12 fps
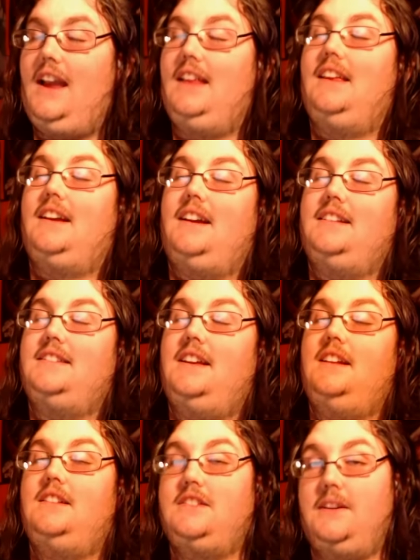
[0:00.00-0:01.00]
and like I
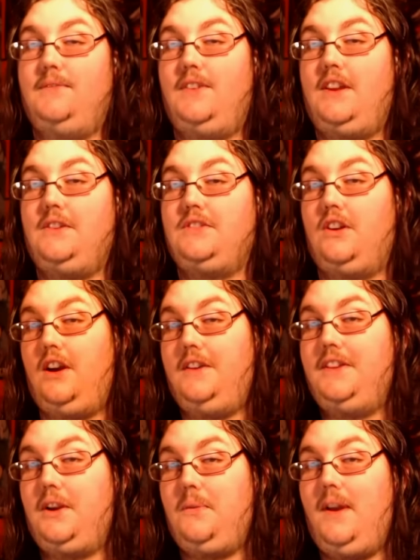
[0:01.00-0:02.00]
said, some videos are
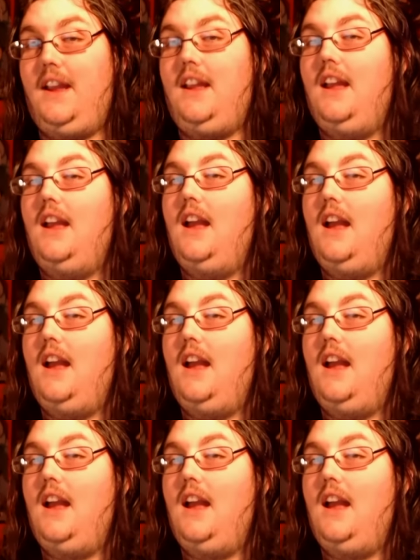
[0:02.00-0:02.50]
on their way.